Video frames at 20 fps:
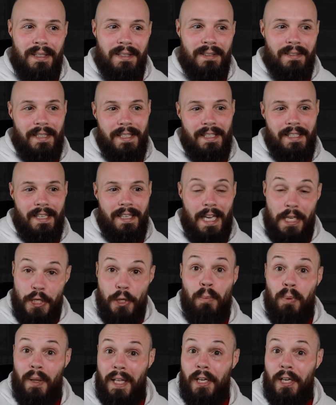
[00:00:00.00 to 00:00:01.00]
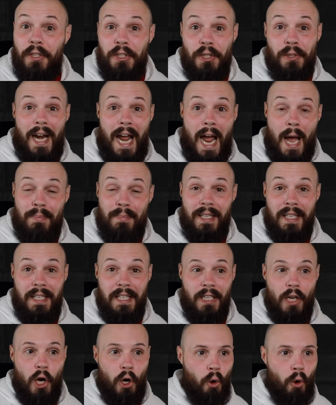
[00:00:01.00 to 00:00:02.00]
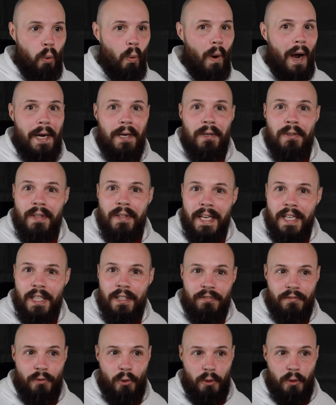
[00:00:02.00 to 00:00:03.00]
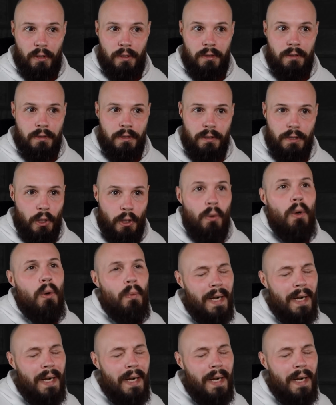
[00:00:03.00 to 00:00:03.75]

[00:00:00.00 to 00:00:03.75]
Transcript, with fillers: like and you plan on your app getting acquired later for you know